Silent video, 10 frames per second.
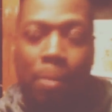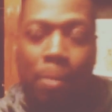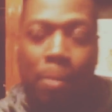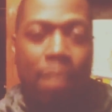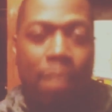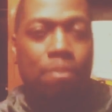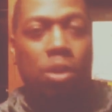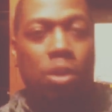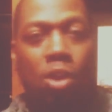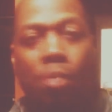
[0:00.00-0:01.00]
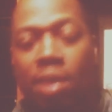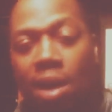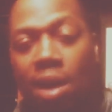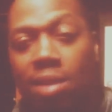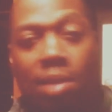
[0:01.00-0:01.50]
But,
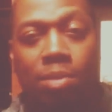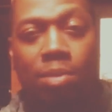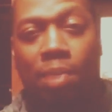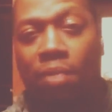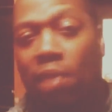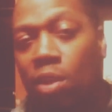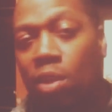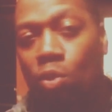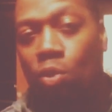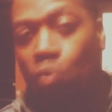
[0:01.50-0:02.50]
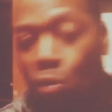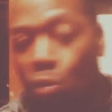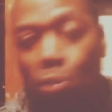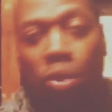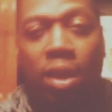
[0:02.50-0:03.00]
because I was a big fan of the
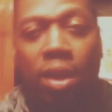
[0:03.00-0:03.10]
Wu